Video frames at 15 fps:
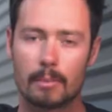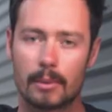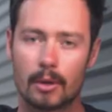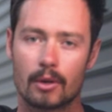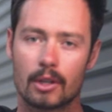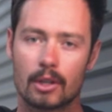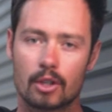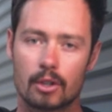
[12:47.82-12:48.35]
when
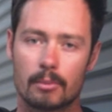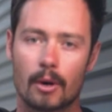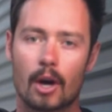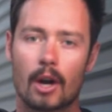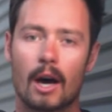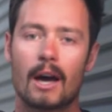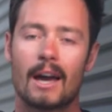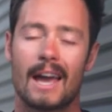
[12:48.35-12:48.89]
building a new
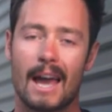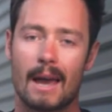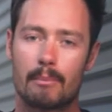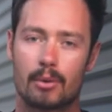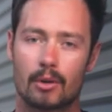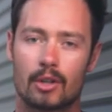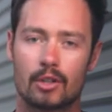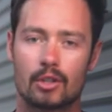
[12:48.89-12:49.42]
motor and
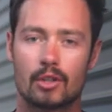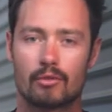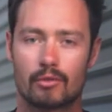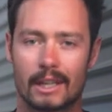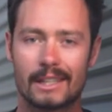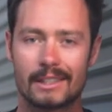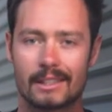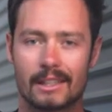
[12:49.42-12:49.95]
putting new
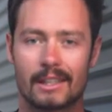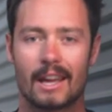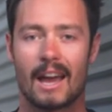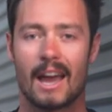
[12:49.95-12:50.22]
rings in.